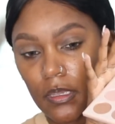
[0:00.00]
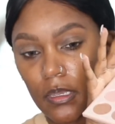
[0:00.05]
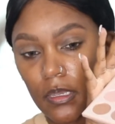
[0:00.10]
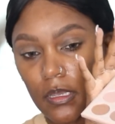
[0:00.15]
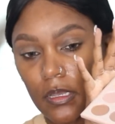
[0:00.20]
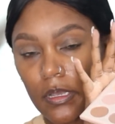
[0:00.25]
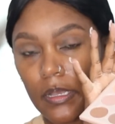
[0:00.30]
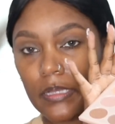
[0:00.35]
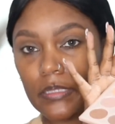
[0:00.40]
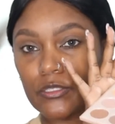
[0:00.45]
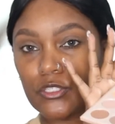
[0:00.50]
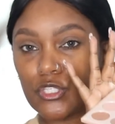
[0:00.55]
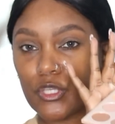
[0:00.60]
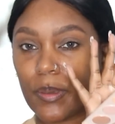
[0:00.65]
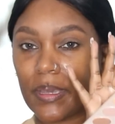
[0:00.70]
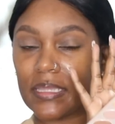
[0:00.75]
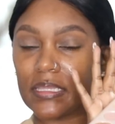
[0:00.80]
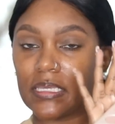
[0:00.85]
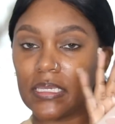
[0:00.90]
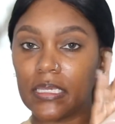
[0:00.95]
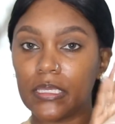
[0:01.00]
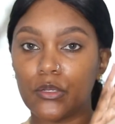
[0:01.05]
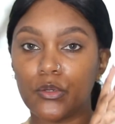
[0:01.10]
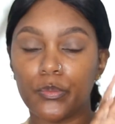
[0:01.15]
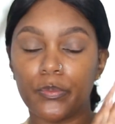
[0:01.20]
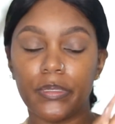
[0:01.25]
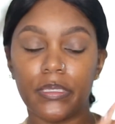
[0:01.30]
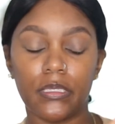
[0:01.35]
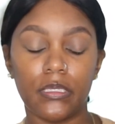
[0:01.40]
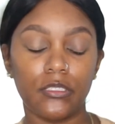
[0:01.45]
And so I think it'll
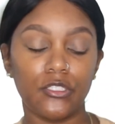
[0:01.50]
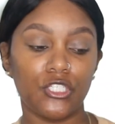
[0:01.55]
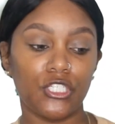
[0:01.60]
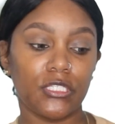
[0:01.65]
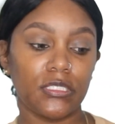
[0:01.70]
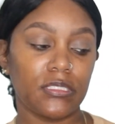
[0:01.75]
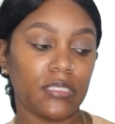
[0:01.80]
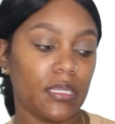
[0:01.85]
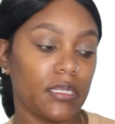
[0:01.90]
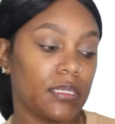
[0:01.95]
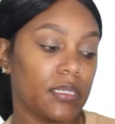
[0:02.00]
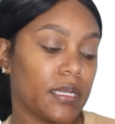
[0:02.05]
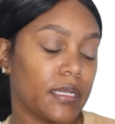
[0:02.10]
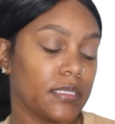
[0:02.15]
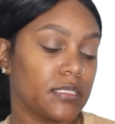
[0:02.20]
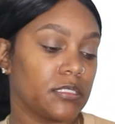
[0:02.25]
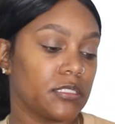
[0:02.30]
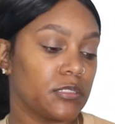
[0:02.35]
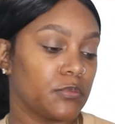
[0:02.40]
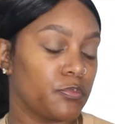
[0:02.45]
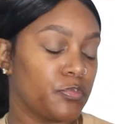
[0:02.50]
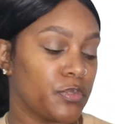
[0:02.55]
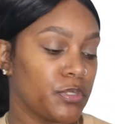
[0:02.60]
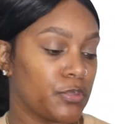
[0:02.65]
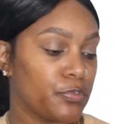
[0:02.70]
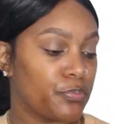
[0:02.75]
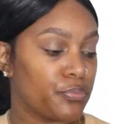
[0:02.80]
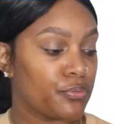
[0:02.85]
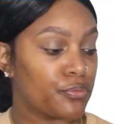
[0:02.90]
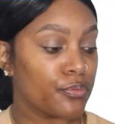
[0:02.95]
be just a nice,
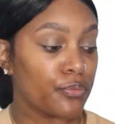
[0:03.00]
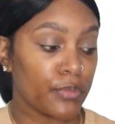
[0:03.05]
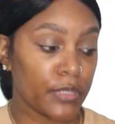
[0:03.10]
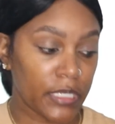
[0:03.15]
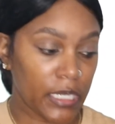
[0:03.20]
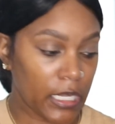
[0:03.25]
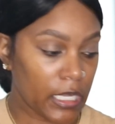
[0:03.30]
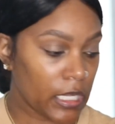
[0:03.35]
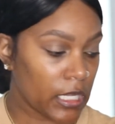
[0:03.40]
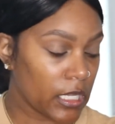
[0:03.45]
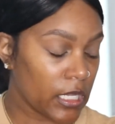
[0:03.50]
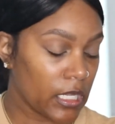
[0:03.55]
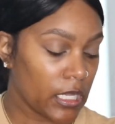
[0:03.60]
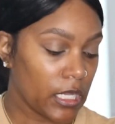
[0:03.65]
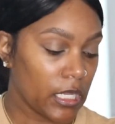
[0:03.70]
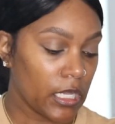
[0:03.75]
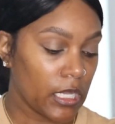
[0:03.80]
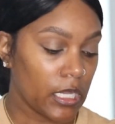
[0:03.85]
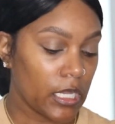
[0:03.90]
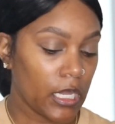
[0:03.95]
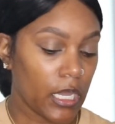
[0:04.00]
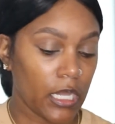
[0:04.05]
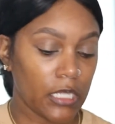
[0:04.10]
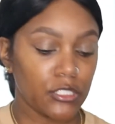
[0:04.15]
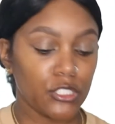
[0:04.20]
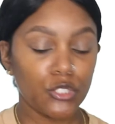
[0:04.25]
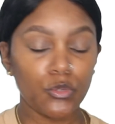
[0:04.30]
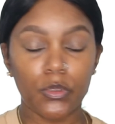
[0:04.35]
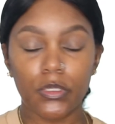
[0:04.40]
pretty, I just want to